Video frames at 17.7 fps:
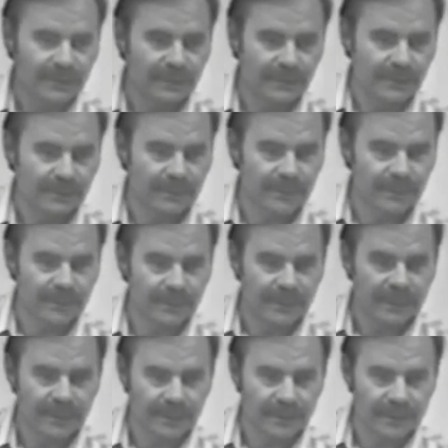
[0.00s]
millimeter
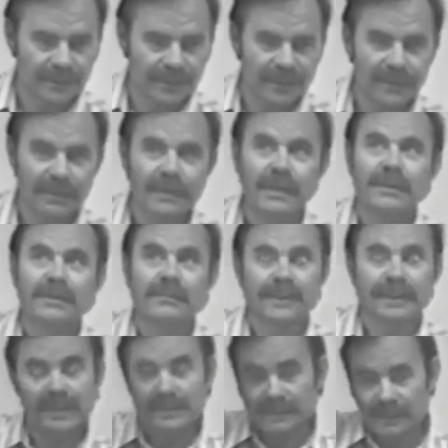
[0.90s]
thing at the end.
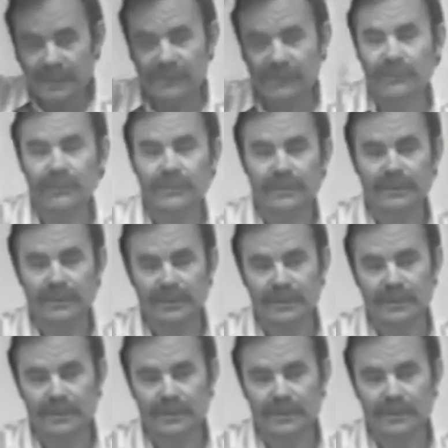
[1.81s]
But that's about $400